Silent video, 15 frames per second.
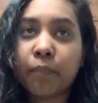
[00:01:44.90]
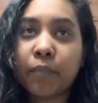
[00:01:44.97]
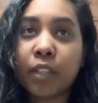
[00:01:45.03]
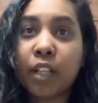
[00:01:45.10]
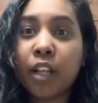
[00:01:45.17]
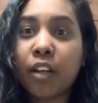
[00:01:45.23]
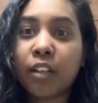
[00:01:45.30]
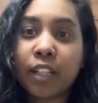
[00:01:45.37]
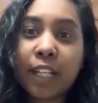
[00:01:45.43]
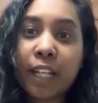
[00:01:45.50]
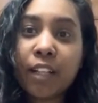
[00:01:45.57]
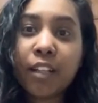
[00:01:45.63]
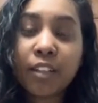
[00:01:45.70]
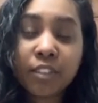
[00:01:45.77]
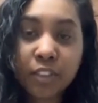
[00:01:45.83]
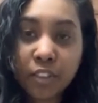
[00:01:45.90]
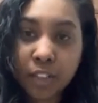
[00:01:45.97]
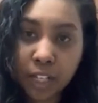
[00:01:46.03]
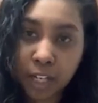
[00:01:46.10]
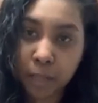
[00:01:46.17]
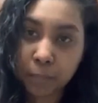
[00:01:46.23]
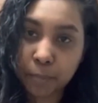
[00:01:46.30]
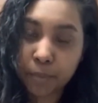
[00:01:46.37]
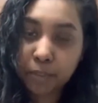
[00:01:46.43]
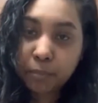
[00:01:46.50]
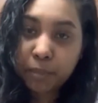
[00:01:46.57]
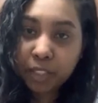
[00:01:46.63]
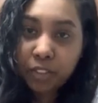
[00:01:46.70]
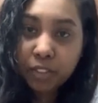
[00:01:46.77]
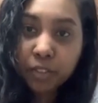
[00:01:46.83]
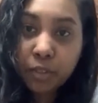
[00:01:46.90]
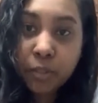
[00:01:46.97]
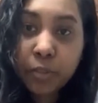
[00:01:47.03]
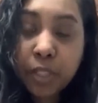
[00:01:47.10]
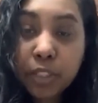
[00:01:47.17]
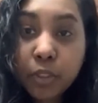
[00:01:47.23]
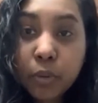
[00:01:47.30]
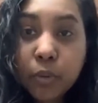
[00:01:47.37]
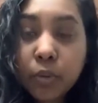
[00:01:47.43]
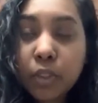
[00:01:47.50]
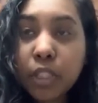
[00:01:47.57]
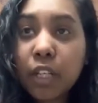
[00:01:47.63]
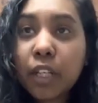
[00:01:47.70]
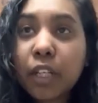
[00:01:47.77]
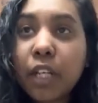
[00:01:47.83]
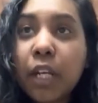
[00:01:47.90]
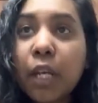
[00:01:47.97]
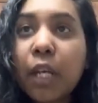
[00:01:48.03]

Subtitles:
luck. Like luck's gonna happen because you create your own luck,